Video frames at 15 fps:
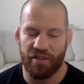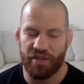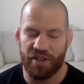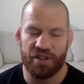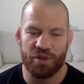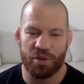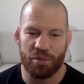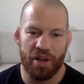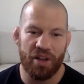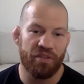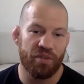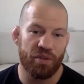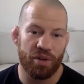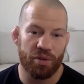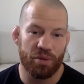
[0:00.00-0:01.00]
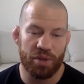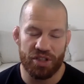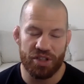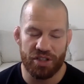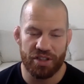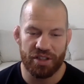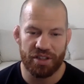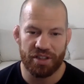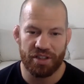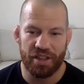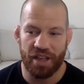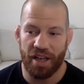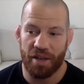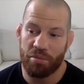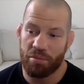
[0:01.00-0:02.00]
Vitor Belfort, which
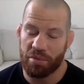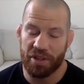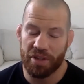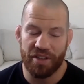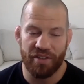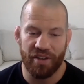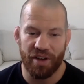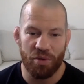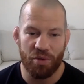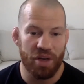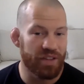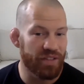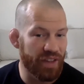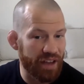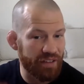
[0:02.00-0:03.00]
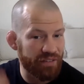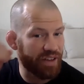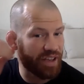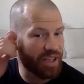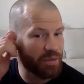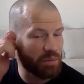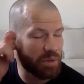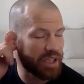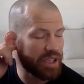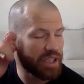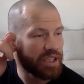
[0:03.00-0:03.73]
I believe I won that fight. But